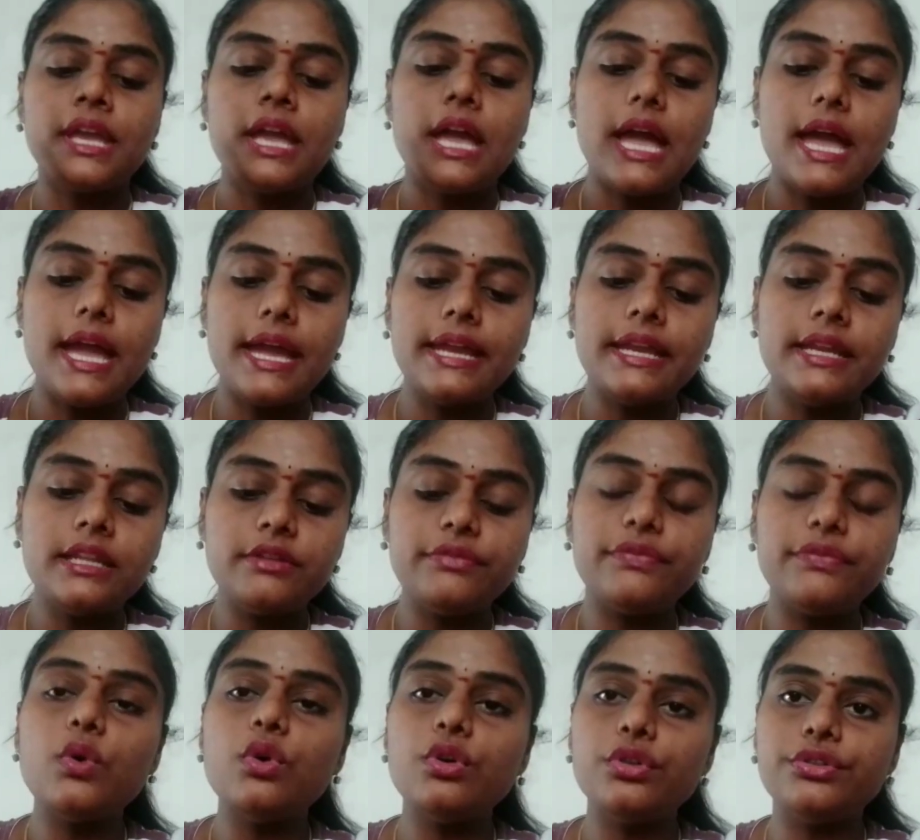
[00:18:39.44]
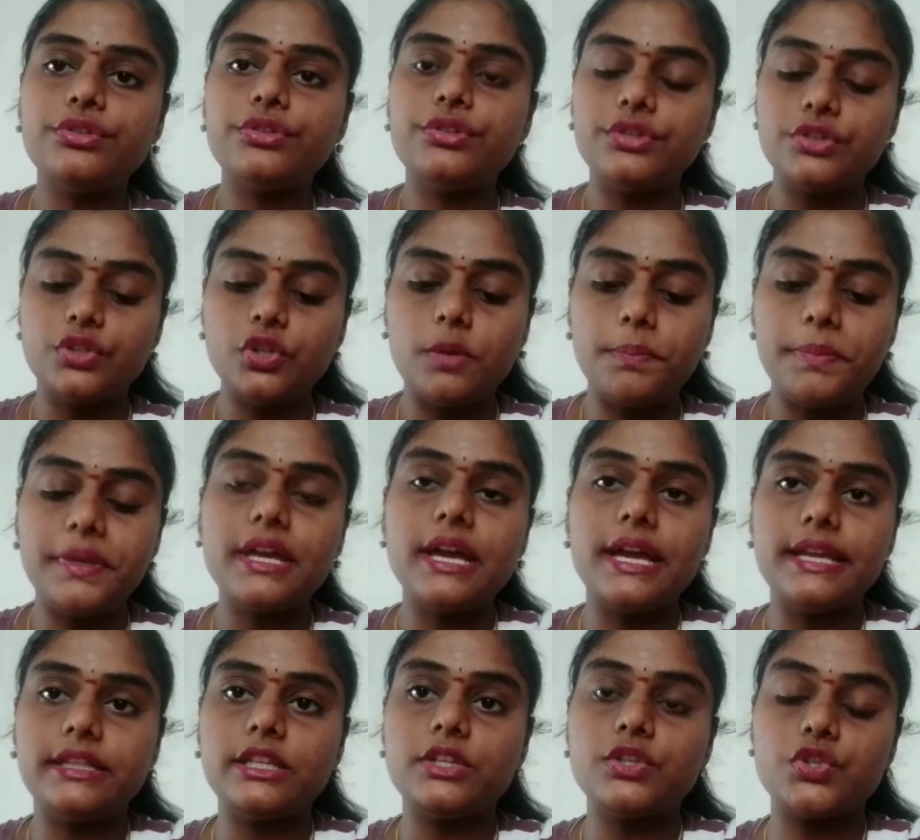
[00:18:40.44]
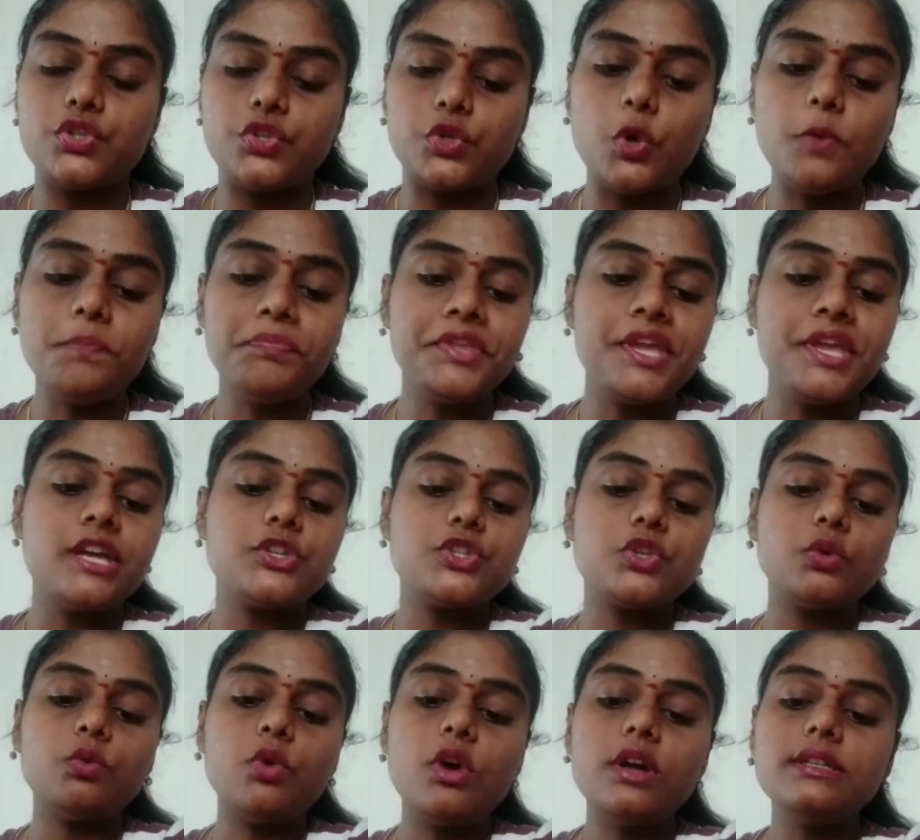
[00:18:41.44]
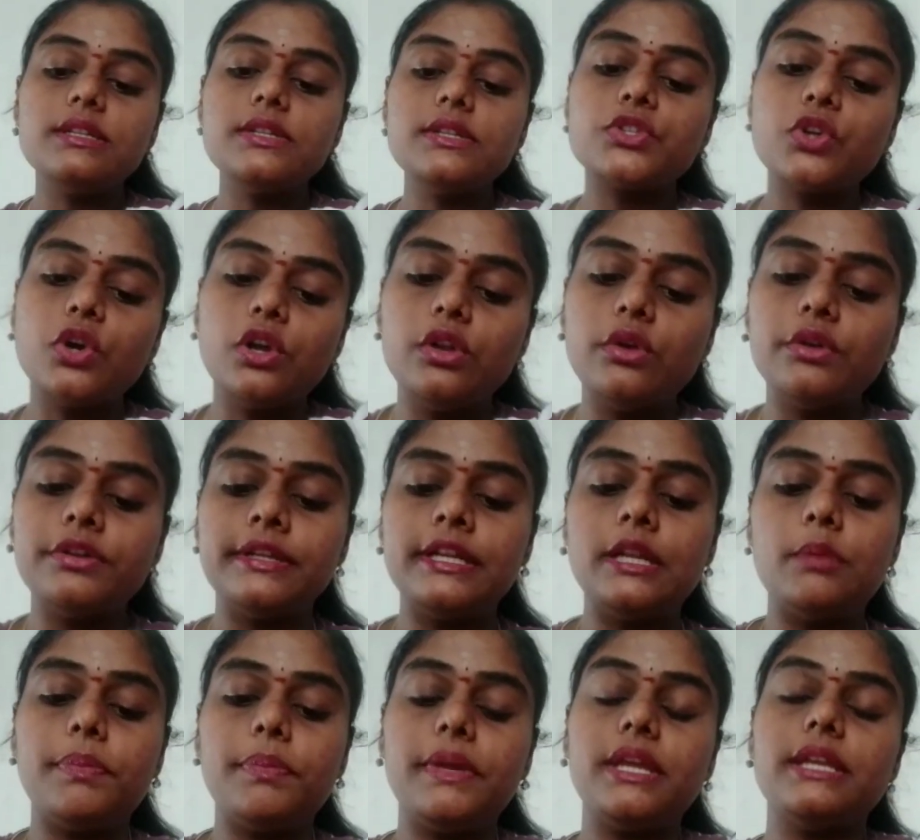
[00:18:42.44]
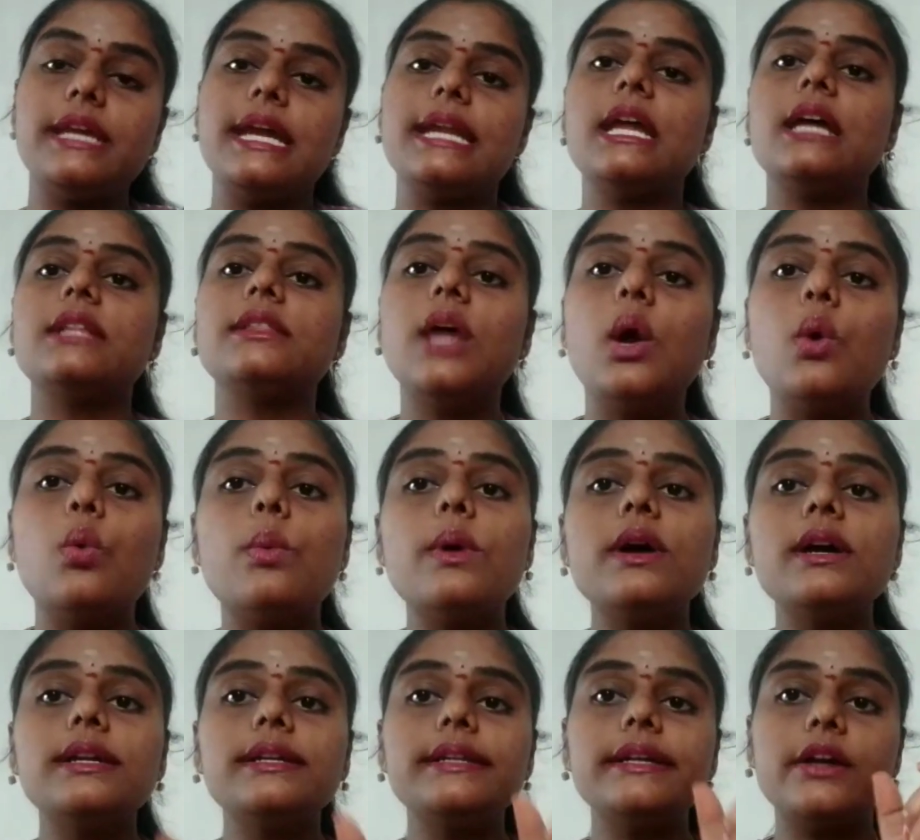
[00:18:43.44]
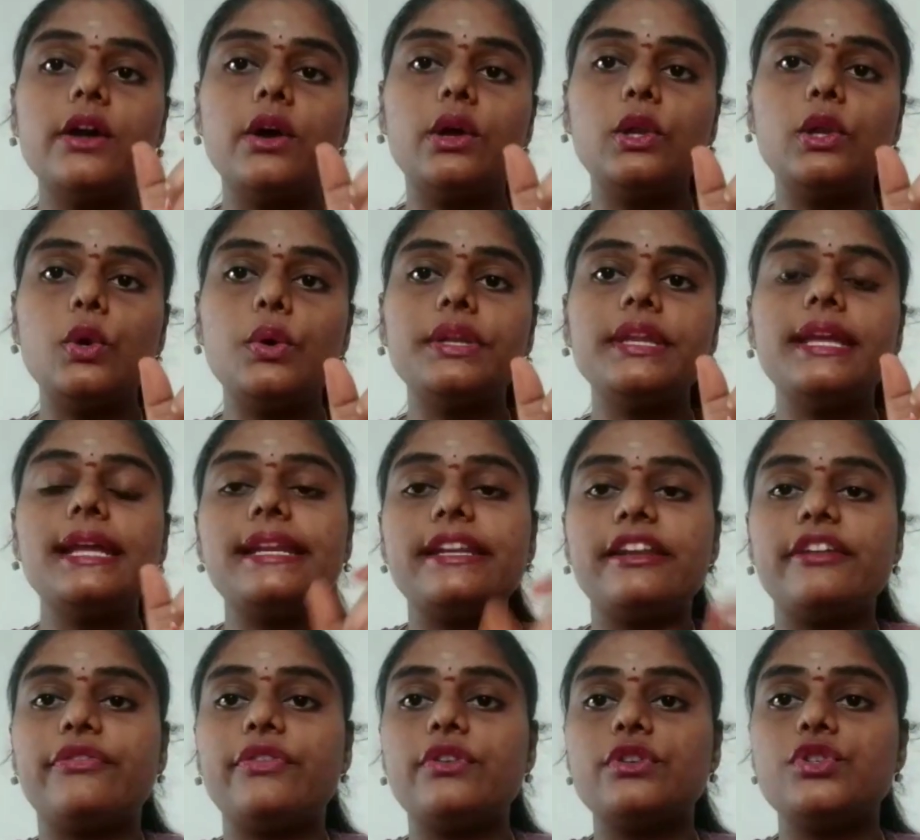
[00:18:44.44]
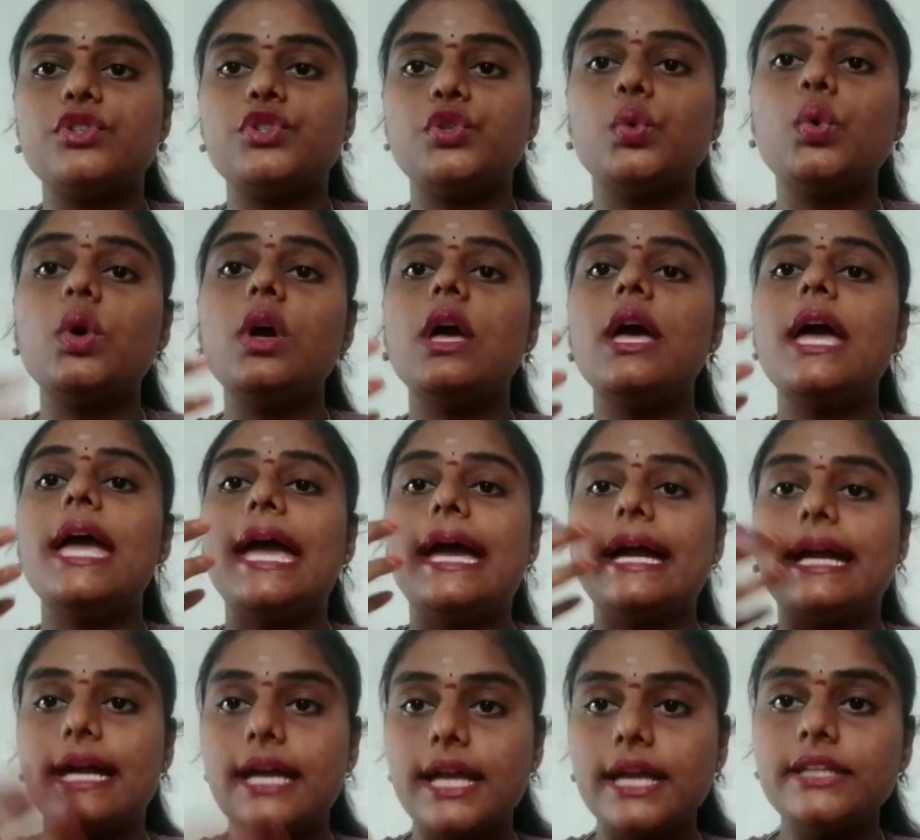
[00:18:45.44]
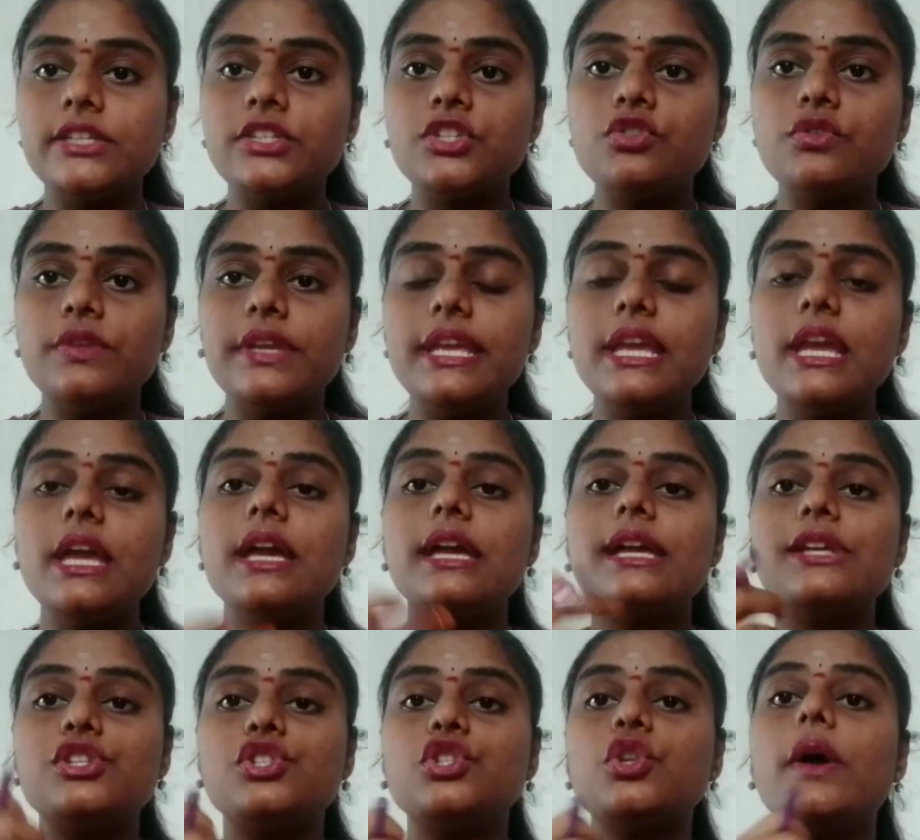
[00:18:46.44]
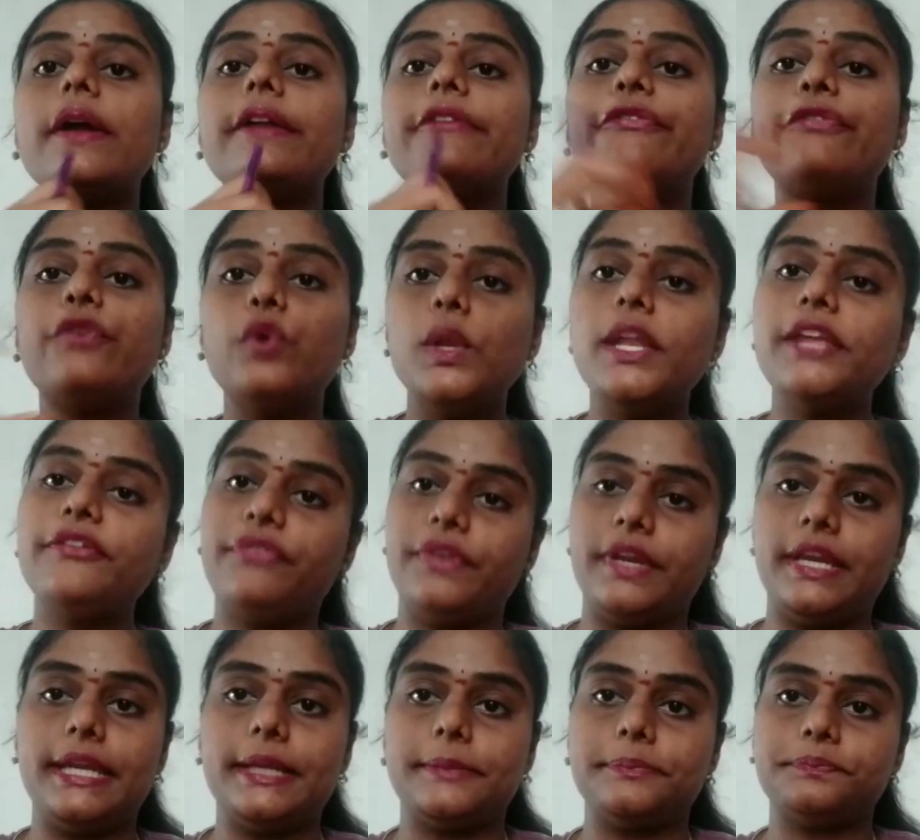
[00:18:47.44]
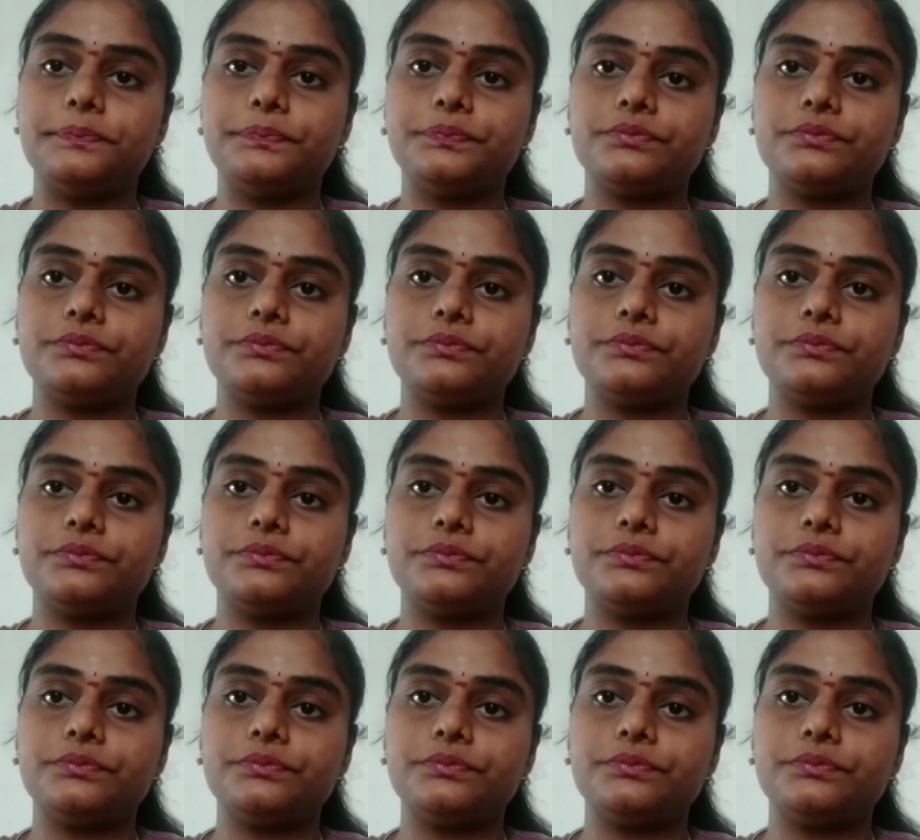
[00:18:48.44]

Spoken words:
And the fourth topic, I think so. So what is colonial period? The word colonial refers to a country is not fully freedom.